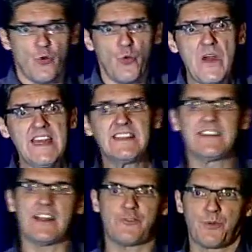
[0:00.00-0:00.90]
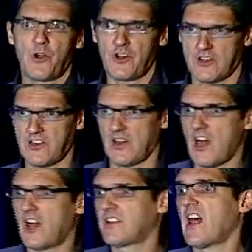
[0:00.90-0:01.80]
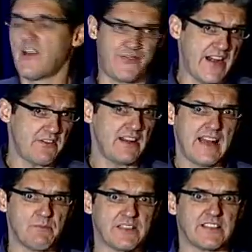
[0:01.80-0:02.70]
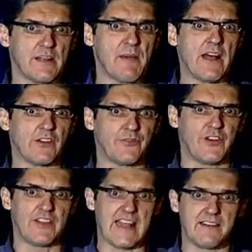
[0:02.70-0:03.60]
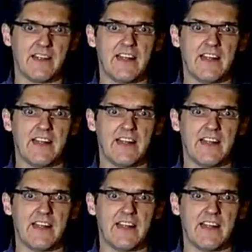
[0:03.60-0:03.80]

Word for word: we did this work on a very limited amount of funding.